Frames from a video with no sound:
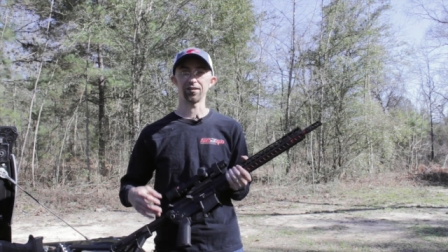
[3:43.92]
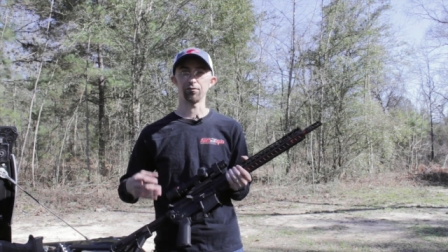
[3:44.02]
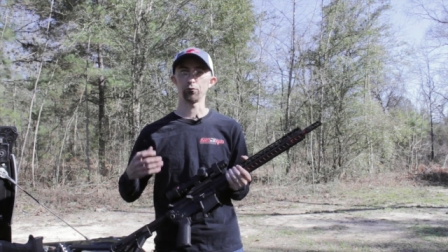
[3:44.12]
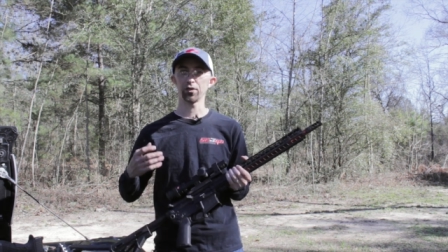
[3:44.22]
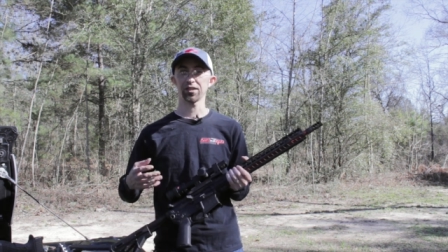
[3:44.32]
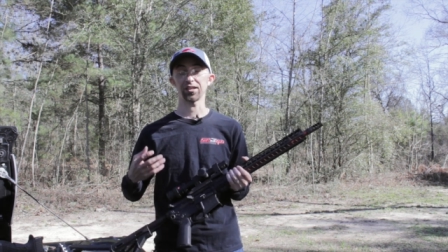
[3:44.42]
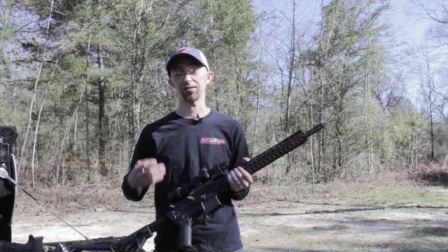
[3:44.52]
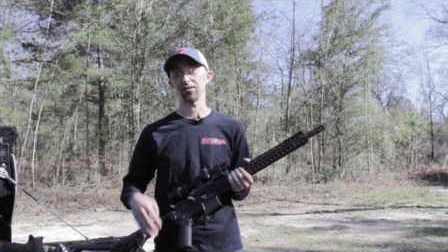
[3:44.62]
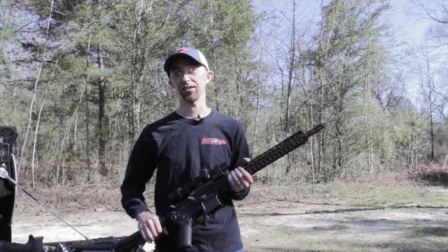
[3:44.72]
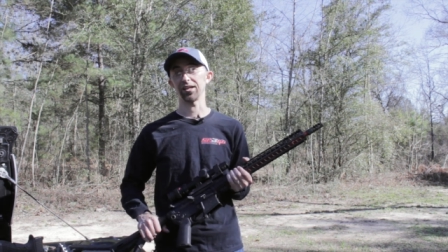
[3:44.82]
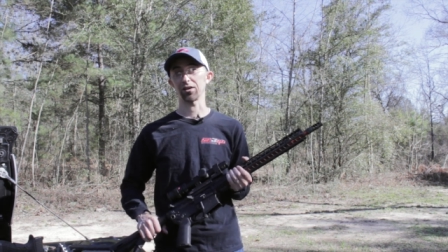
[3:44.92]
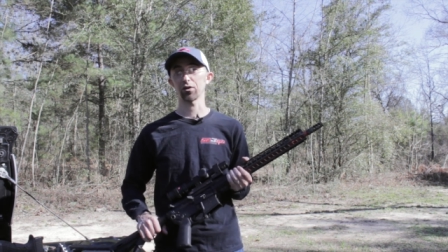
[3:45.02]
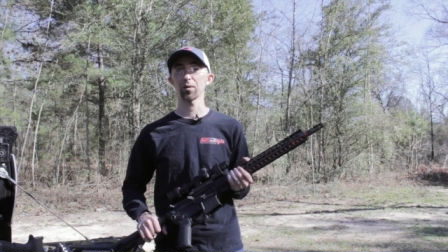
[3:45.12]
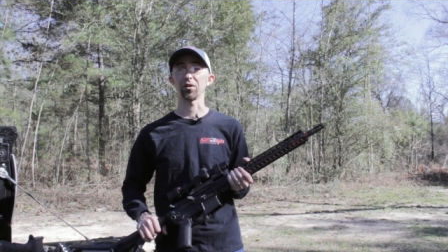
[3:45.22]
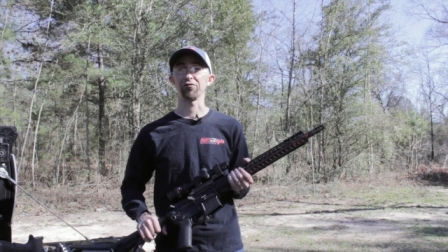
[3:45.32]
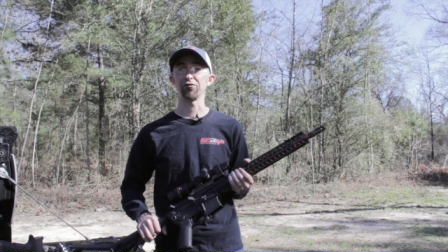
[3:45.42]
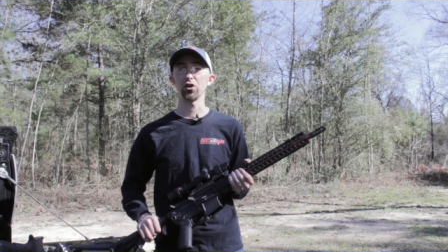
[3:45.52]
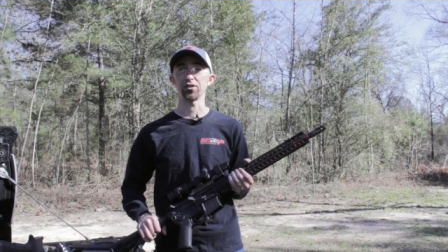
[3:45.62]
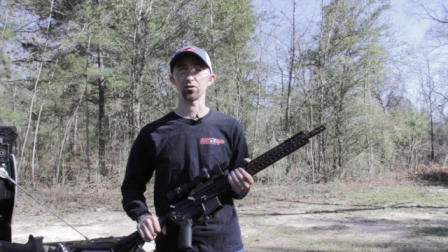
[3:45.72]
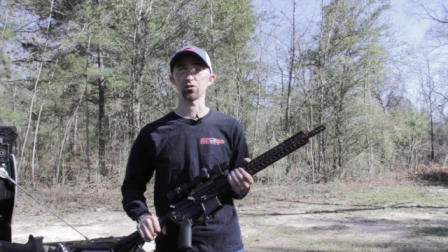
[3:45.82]
really incredibly
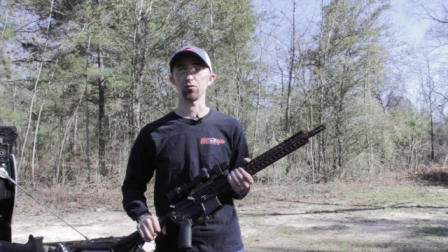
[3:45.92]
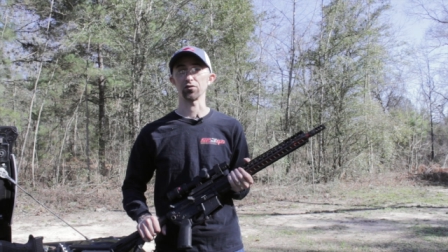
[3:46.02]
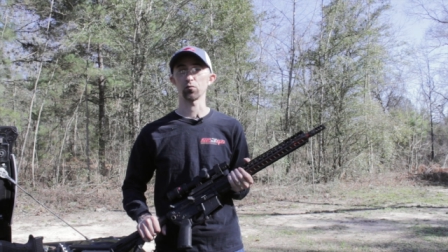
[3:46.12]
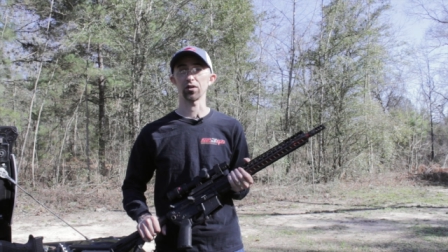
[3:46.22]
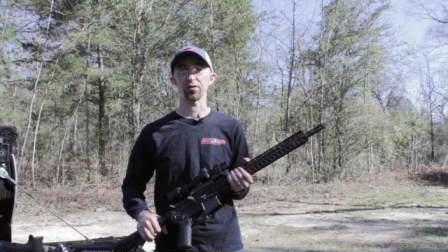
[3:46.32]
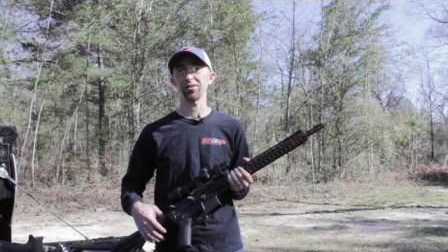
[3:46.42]
fun to shoot as well.